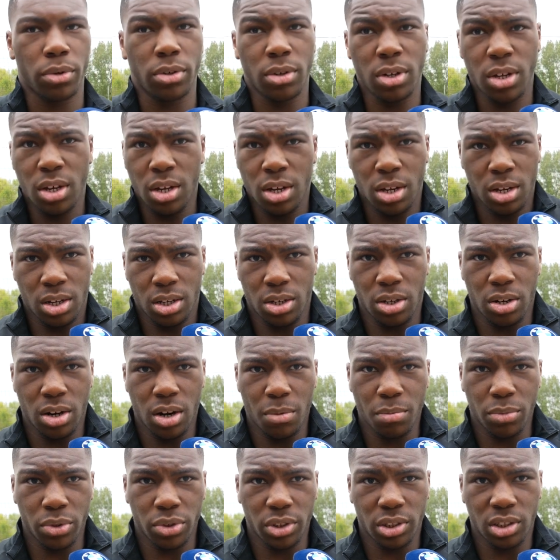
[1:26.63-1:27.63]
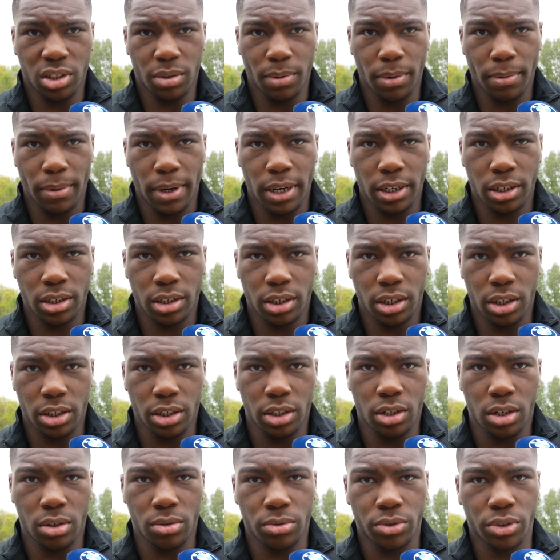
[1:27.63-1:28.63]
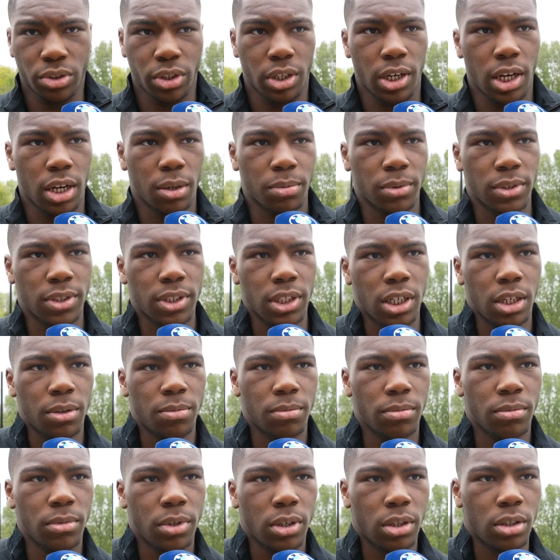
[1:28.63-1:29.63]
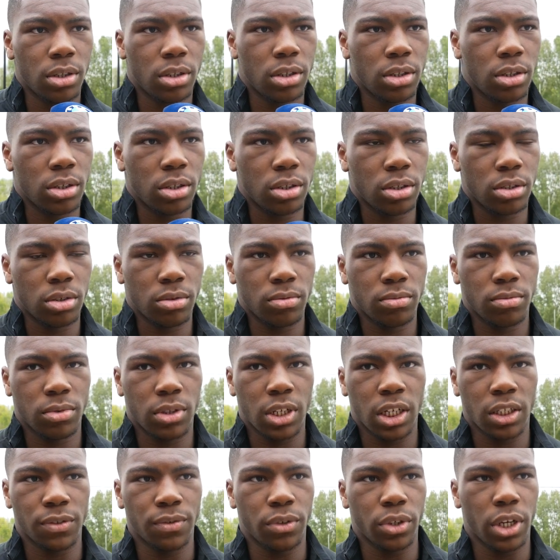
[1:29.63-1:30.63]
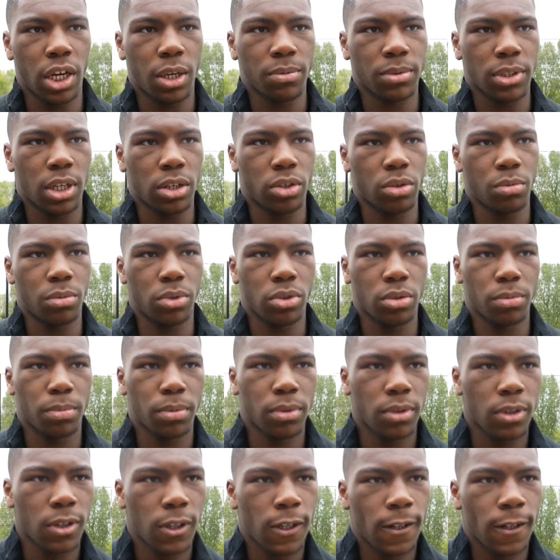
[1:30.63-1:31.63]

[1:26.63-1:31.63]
But, you know, I'm buzzing to be back and, you know, trying to help the team in the next few games that are coming up.